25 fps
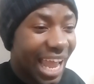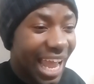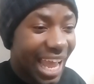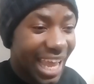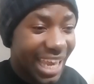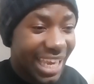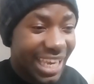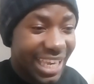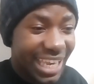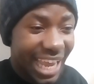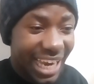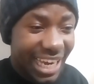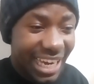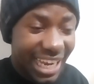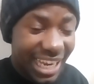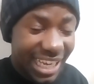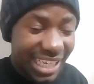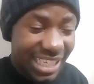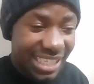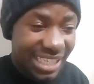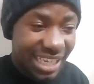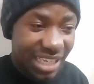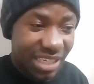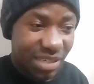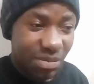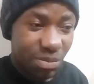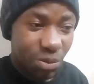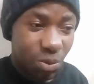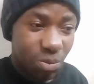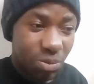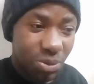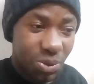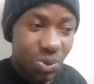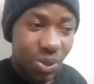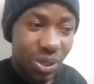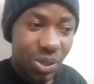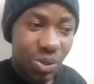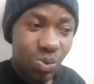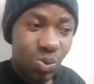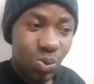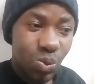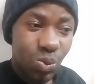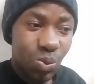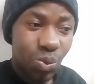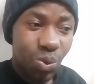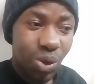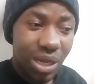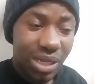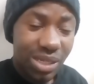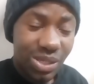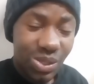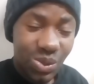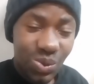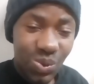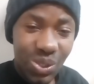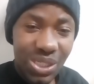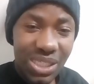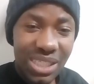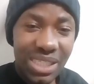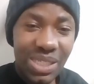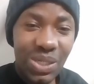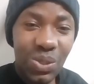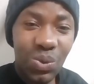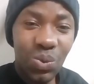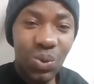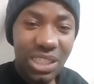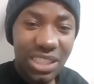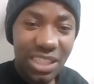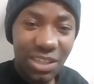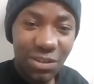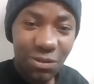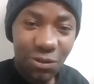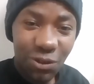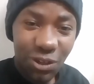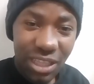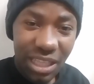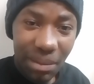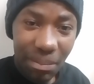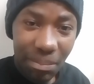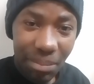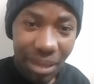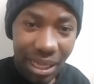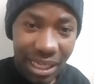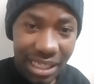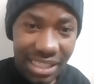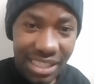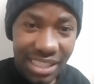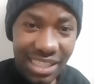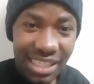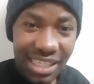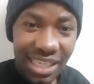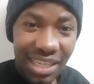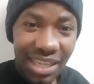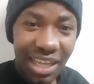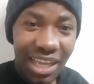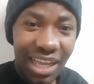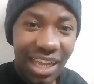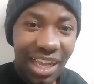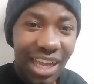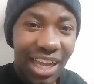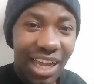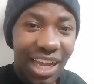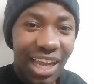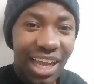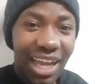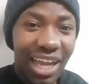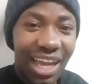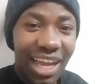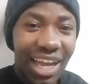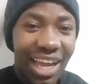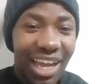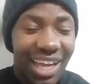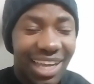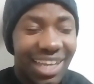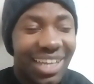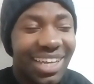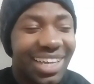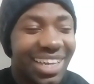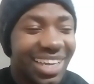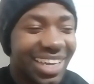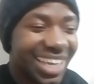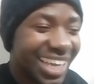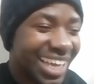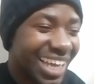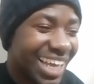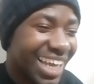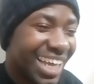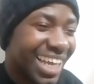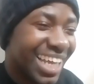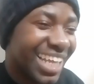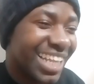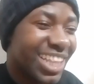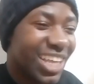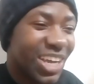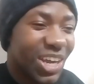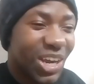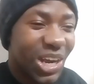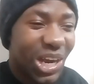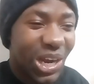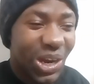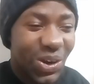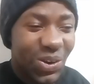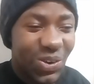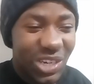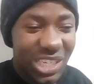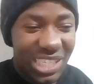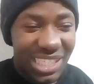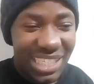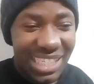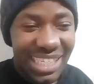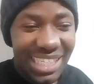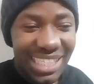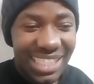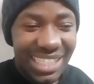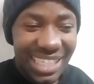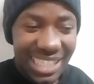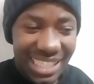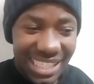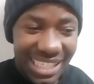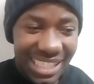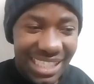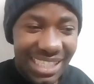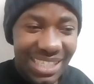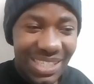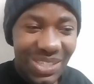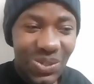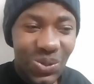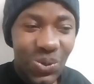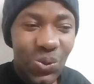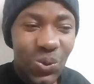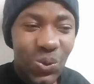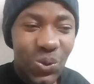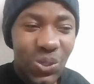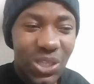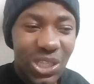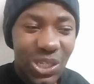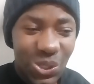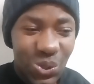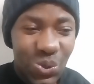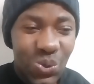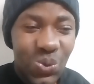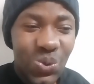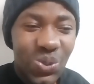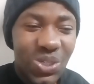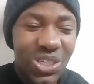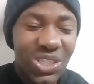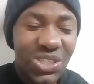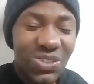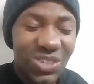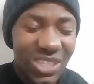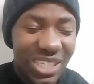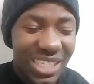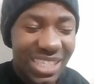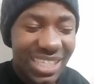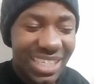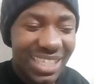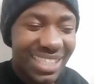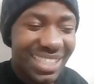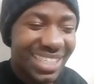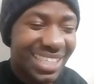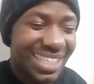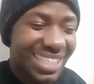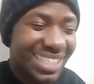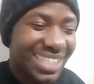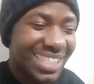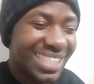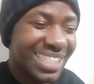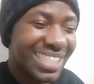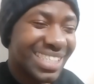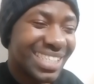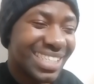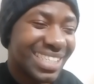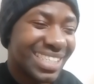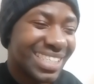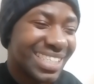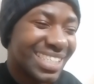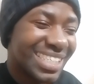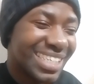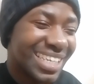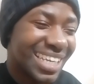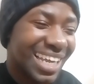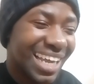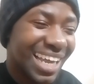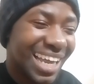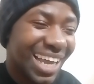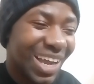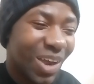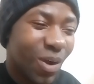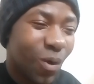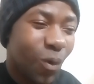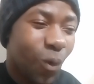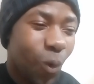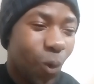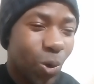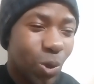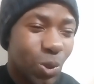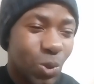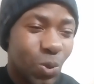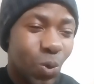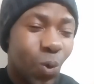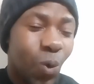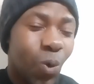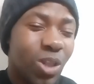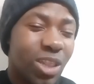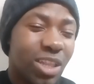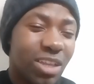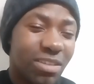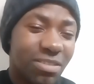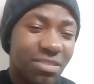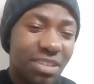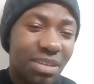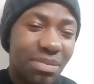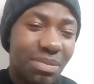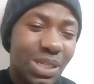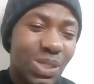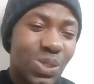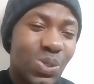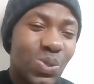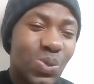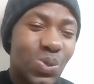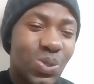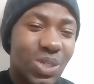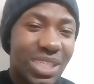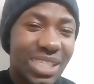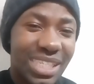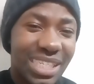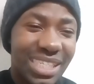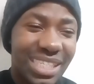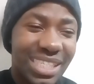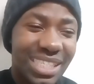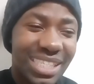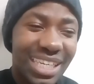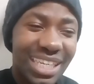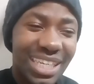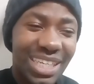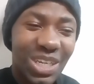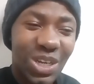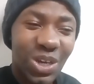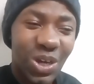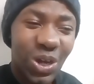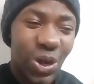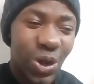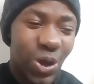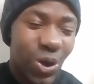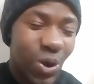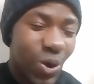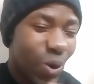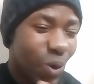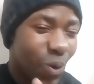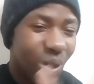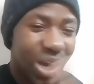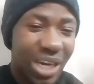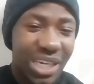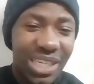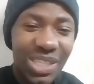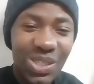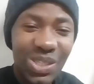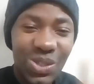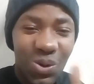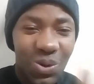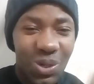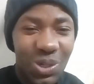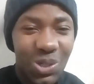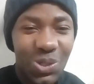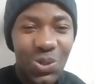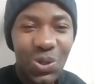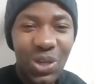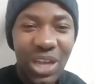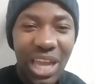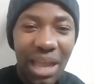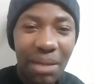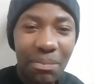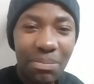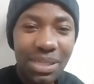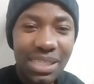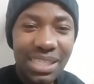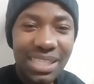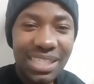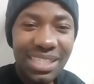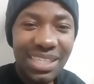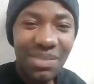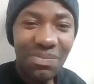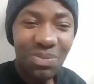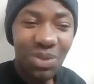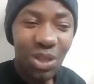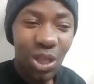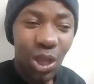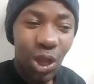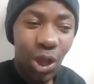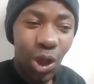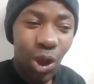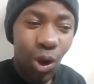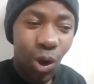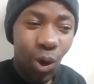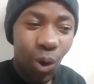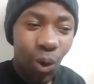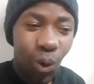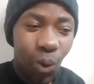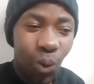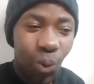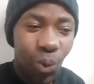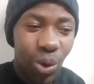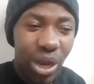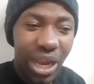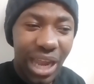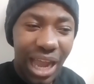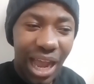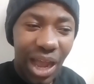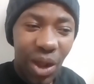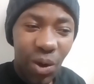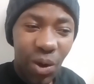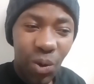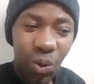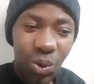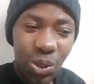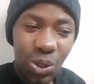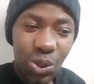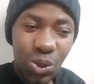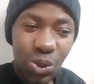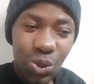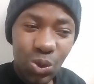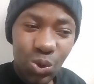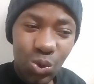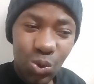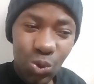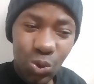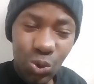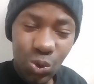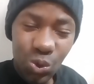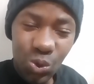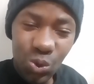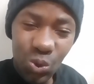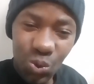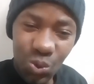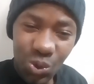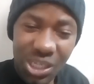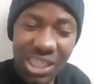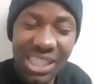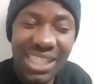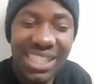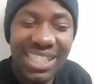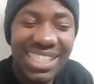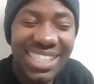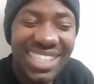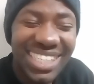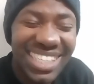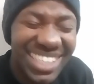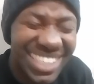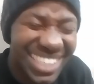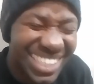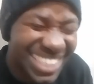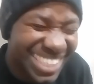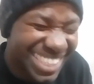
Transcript: at that exact moment, whilst we were still waiting for the bus, the residence assistant or the student residence assistant called all the female students and said, no one is going to campus. We are going to squeeze.